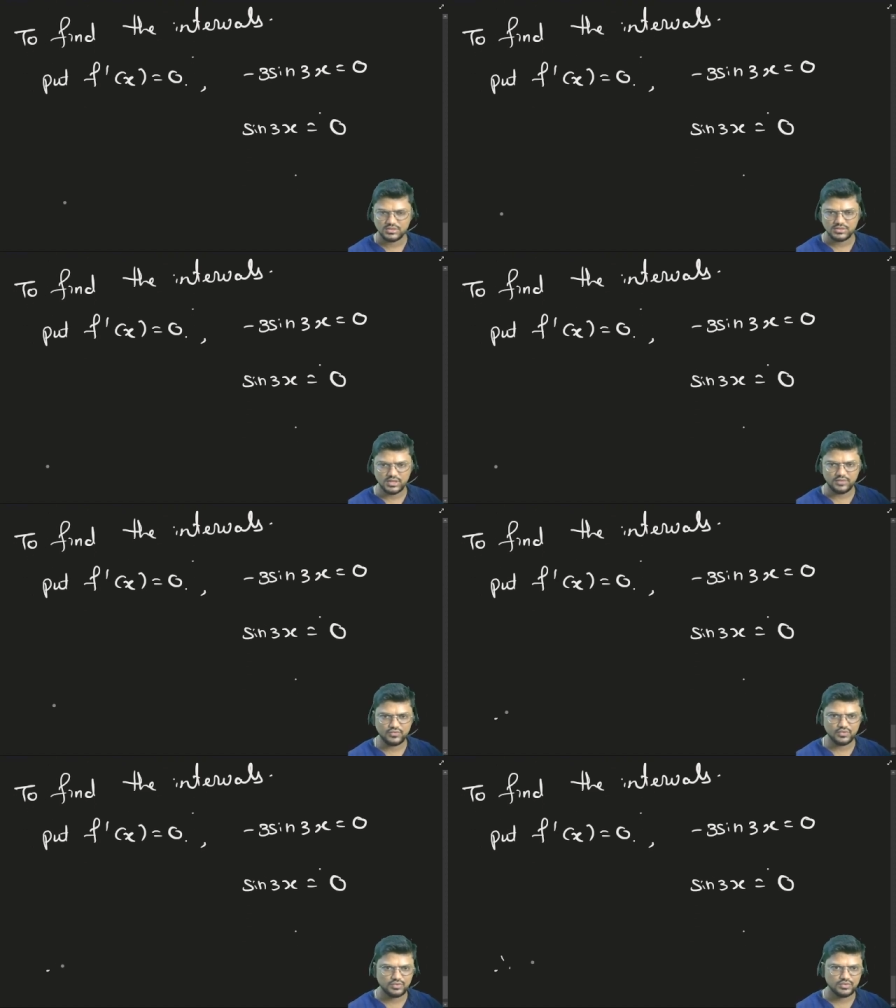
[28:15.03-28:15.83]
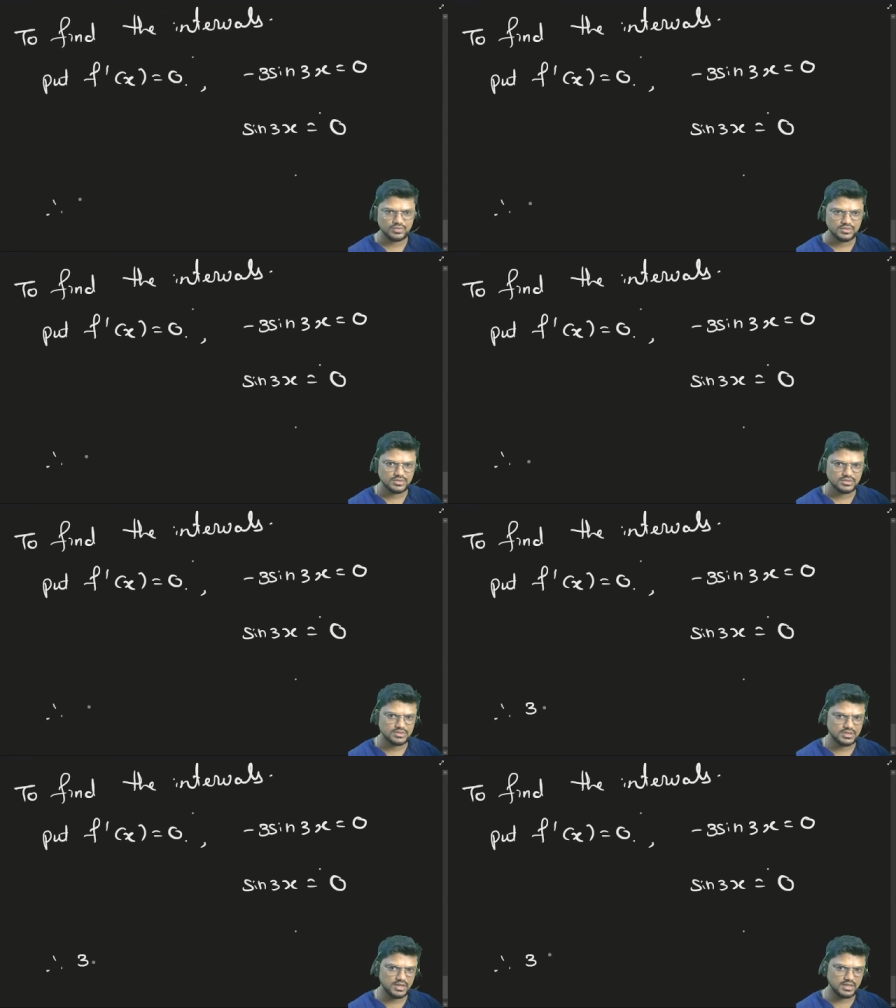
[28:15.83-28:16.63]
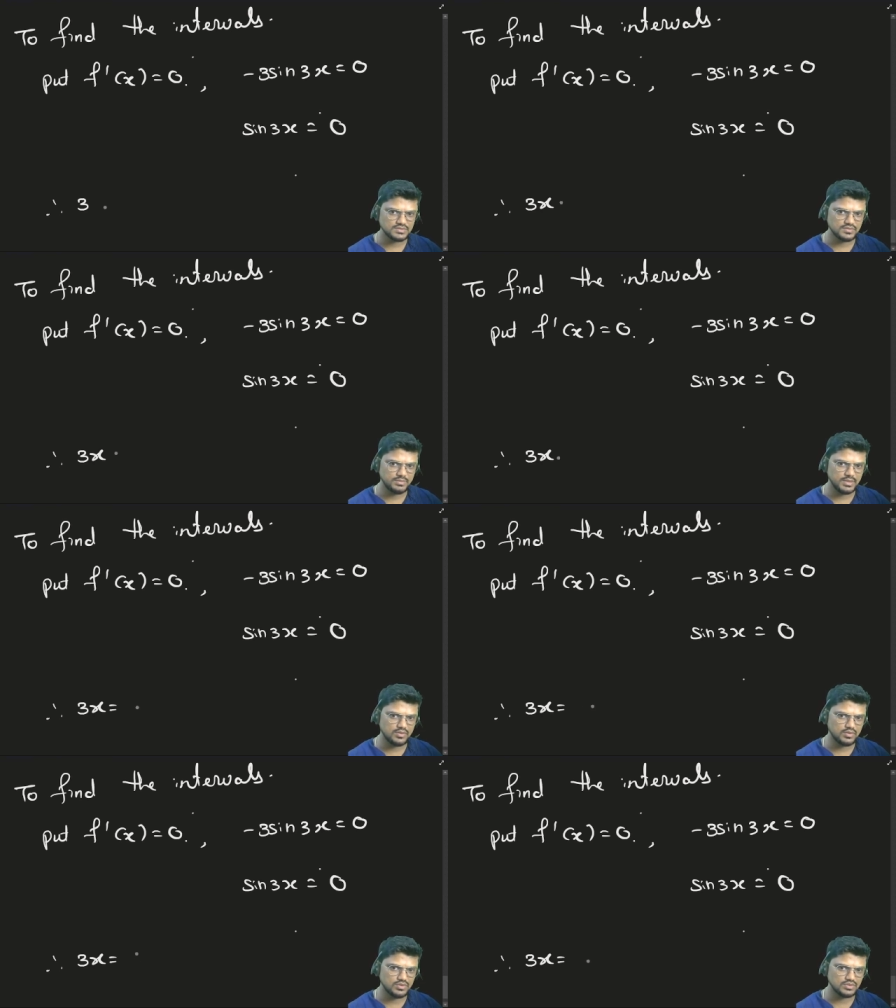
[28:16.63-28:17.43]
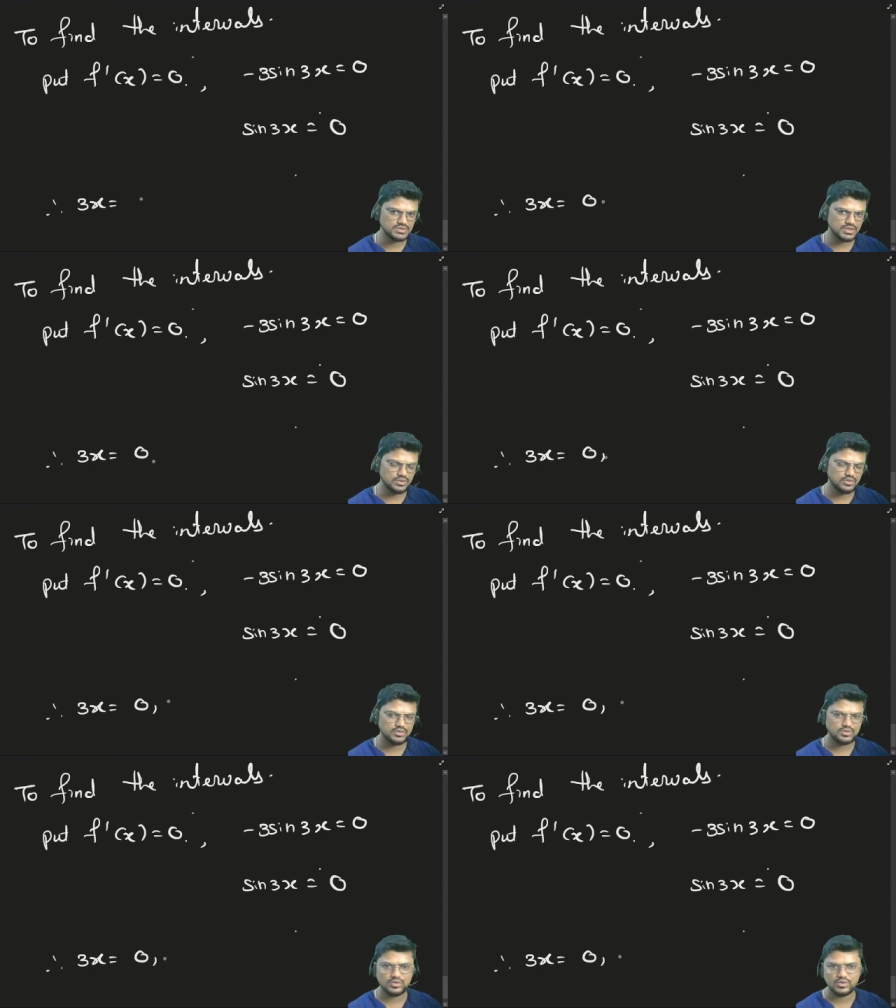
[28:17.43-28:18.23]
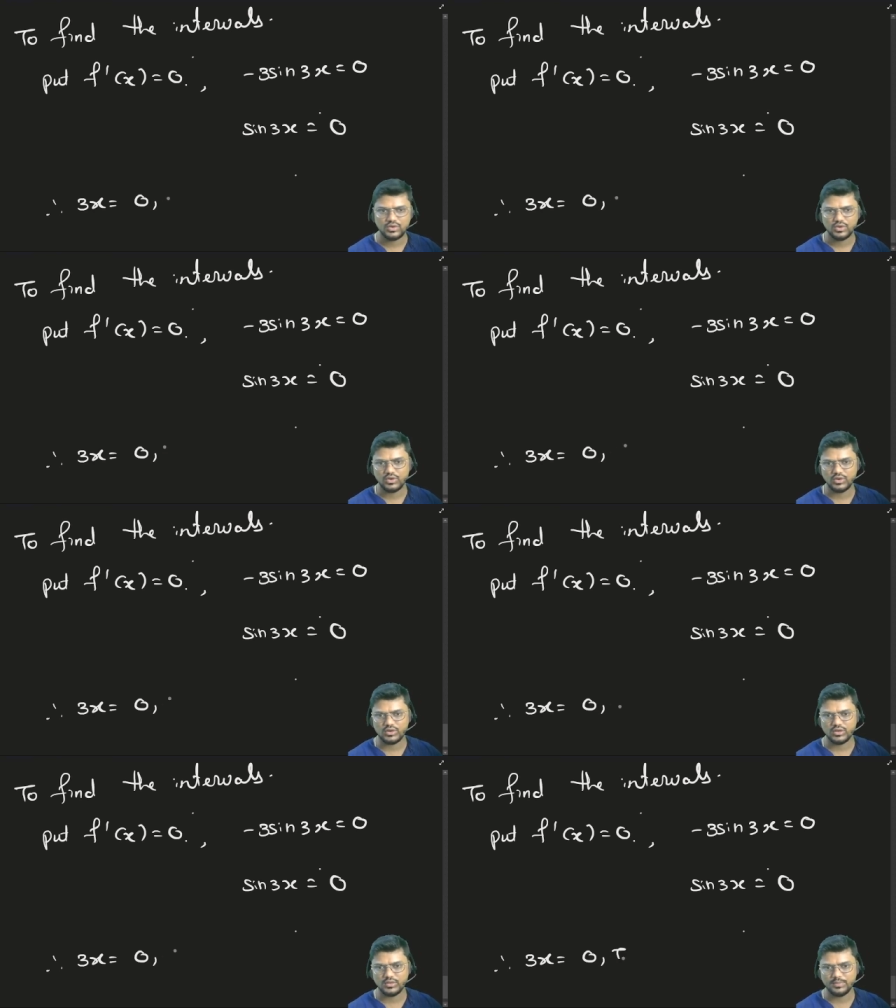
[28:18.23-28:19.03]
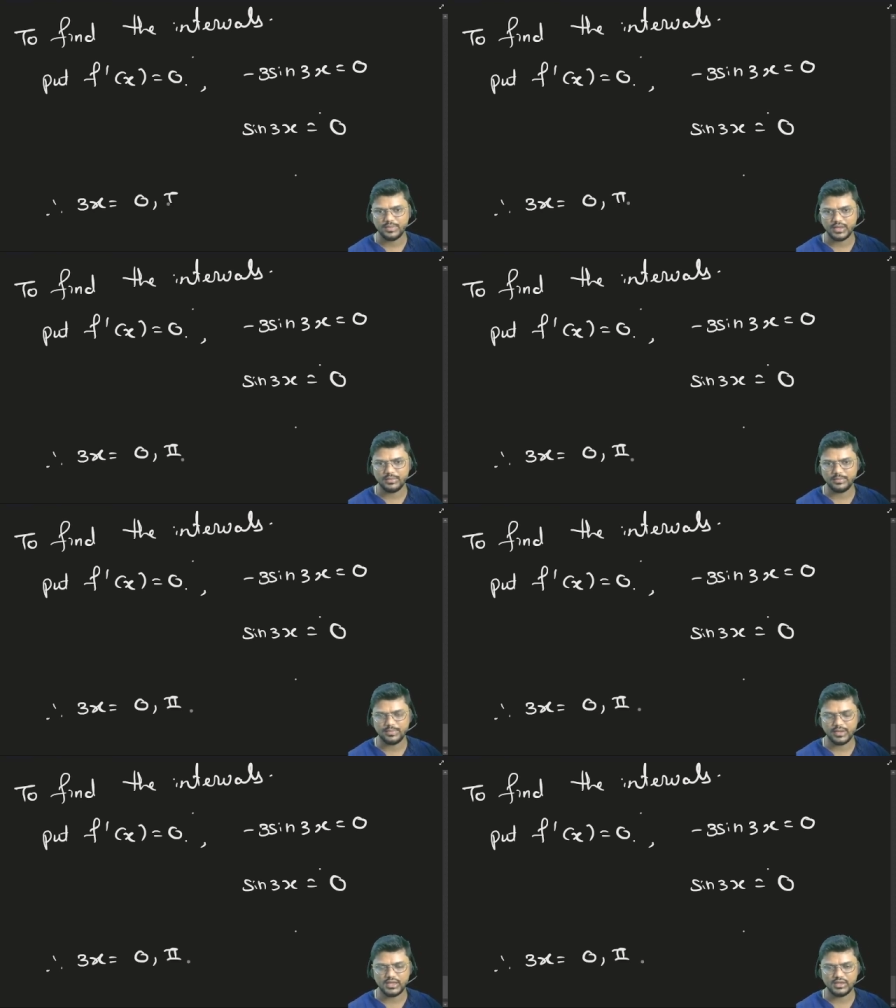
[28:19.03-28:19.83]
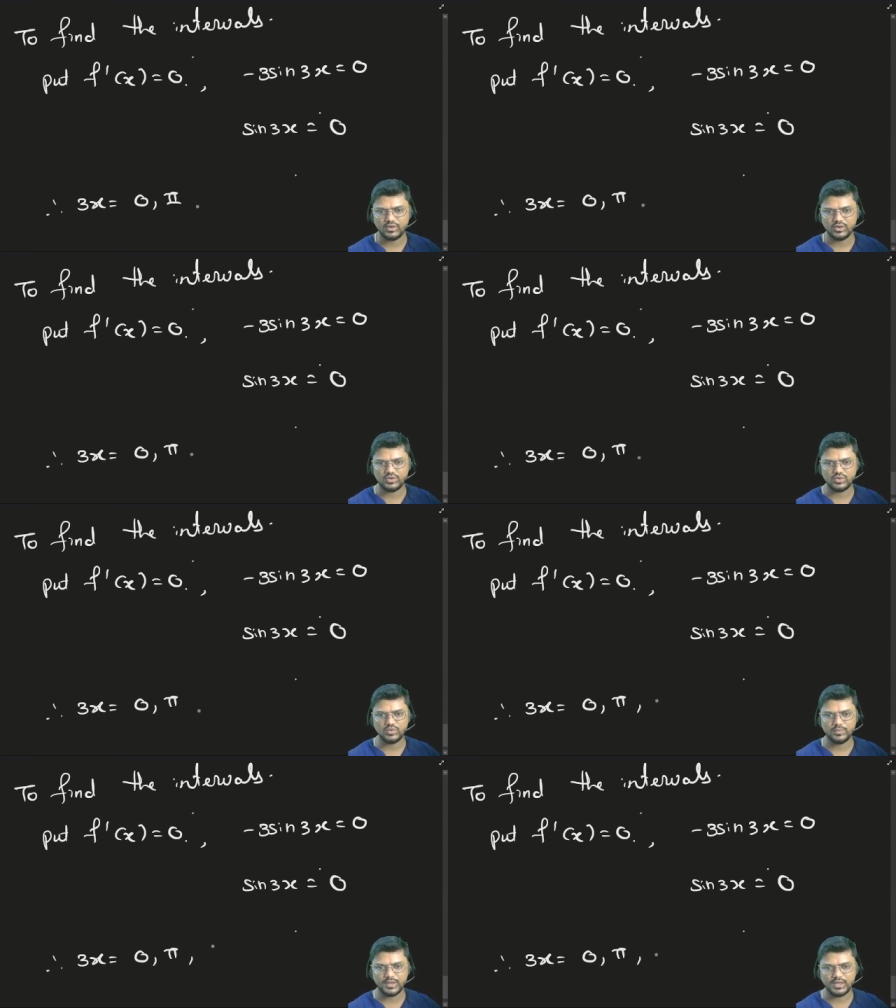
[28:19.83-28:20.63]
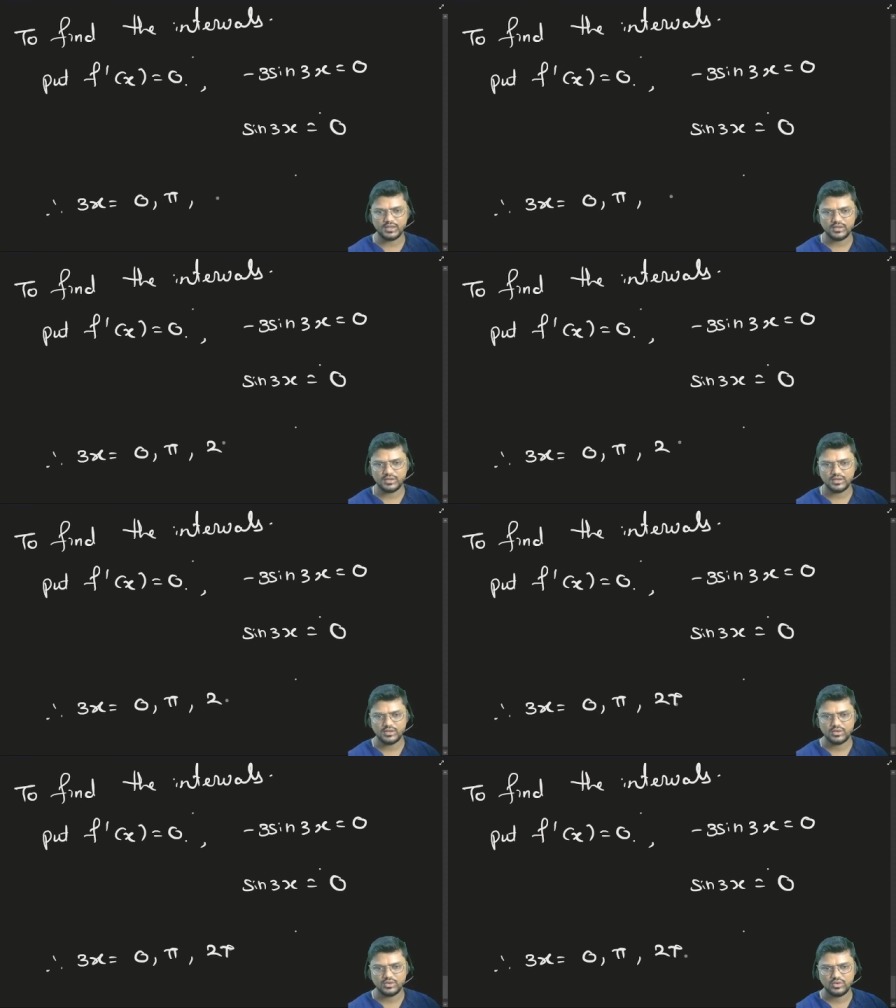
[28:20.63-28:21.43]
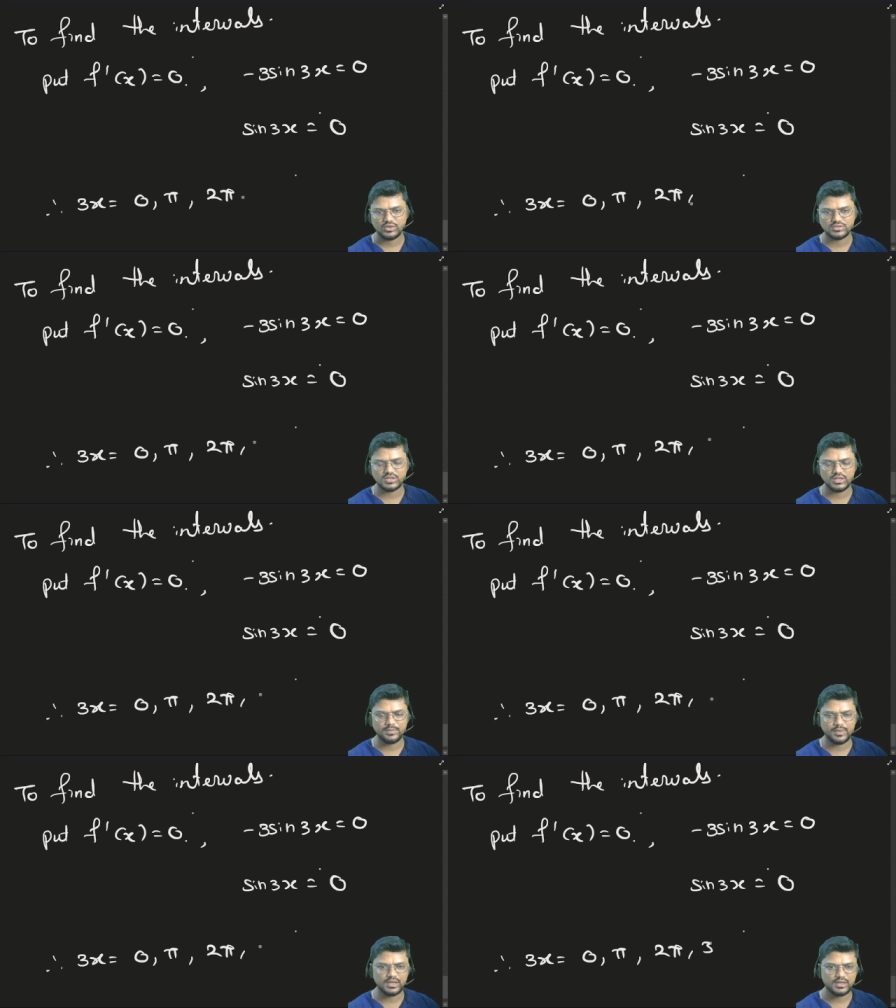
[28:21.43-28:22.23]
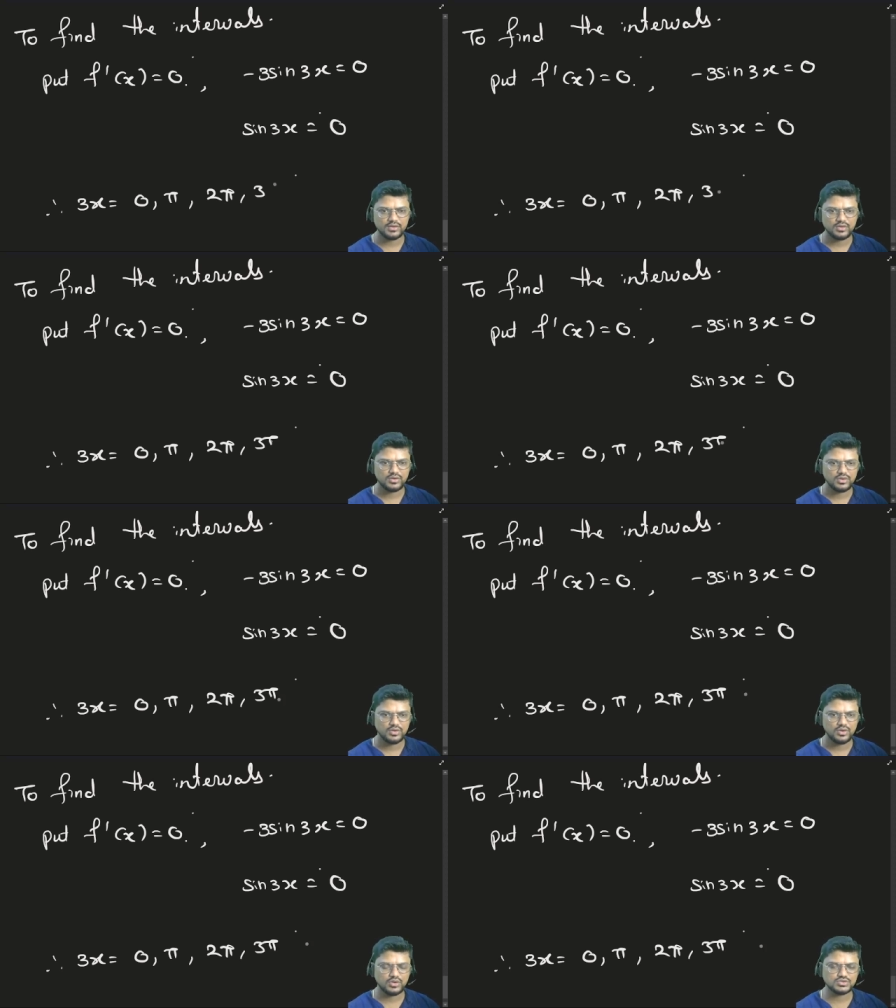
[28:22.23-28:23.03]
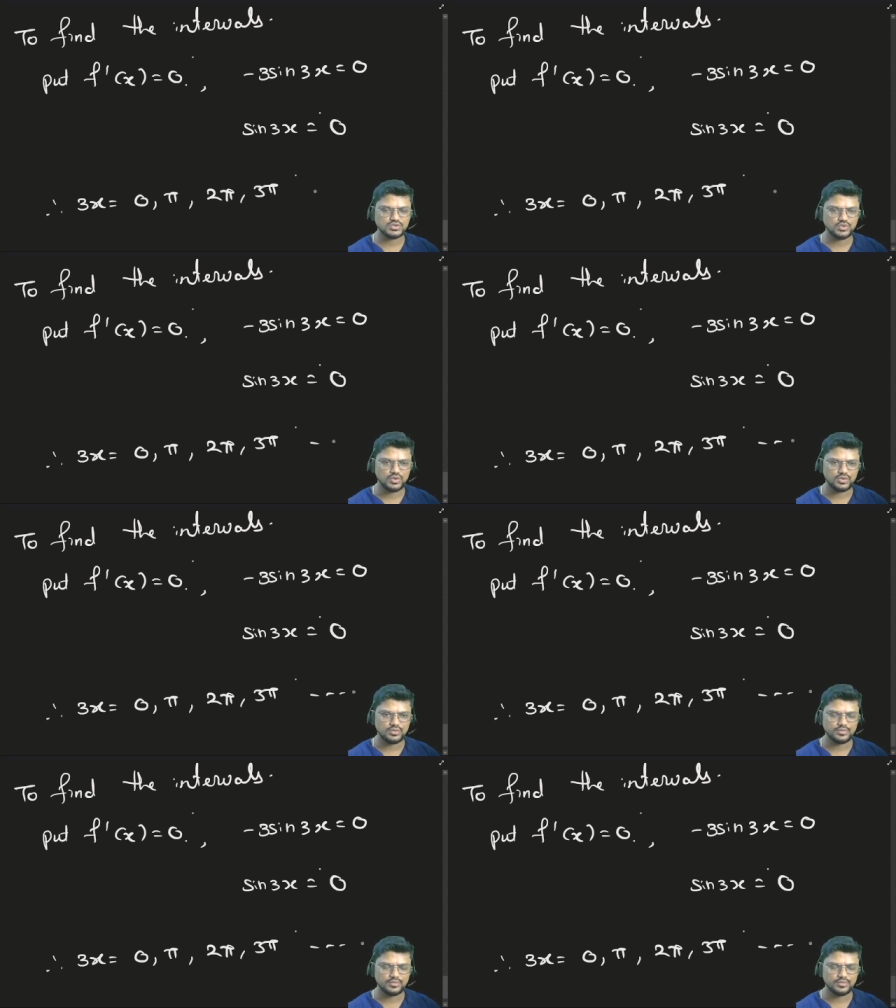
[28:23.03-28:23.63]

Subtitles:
Therefore, 3x will be equal to 0 or pi or 2 pi or 3 pi or so on.